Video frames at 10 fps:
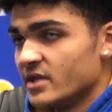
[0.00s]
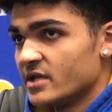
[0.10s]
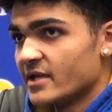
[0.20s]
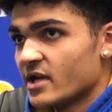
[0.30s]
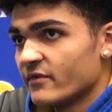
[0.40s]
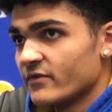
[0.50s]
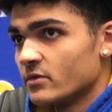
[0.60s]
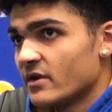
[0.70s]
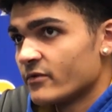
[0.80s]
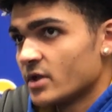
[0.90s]
needed out of
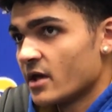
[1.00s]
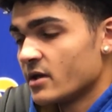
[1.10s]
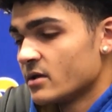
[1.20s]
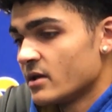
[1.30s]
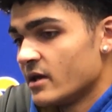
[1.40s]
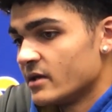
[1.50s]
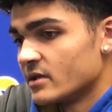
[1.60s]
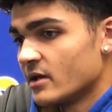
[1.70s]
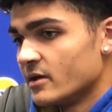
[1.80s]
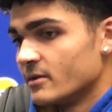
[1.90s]
you every day.
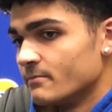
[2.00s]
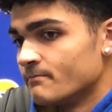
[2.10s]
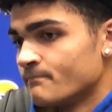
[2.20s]
And um,